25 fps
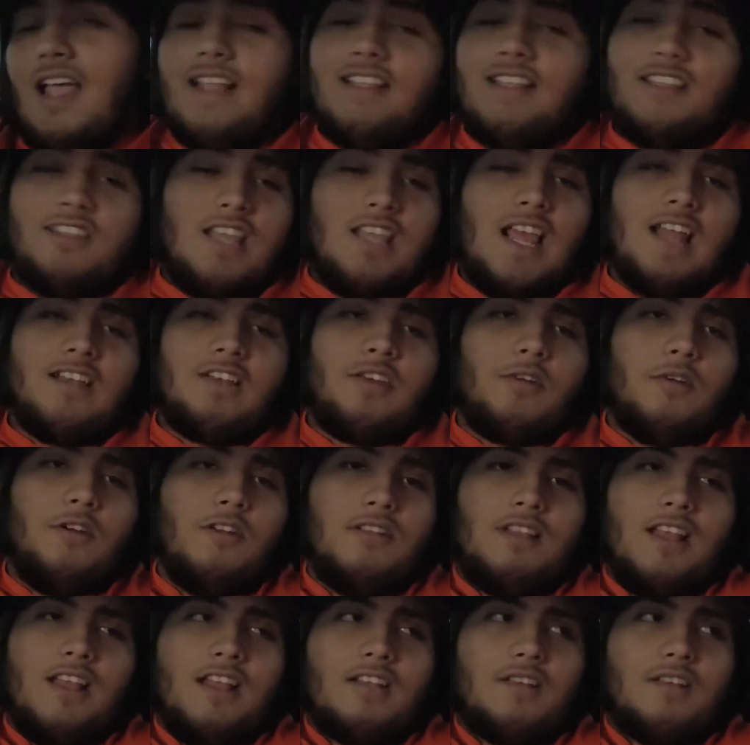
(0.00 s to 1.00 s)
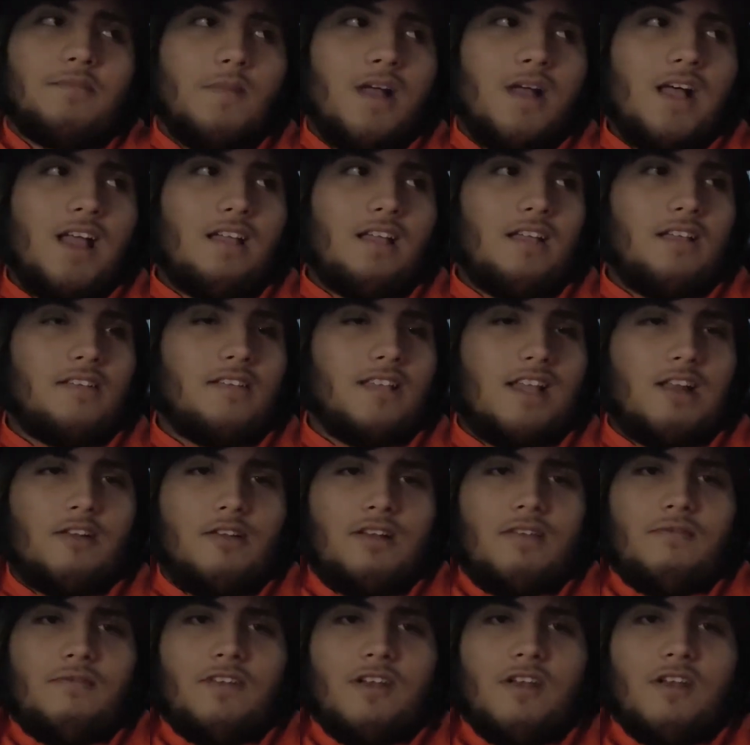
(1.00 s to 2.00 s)
it's at 200,000 miles. I
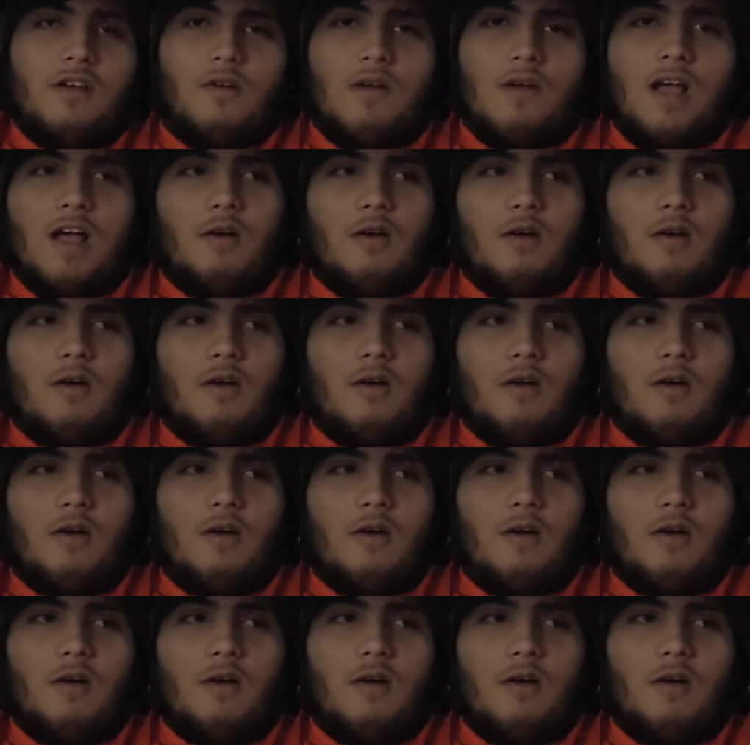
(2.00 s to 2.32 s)
don't even know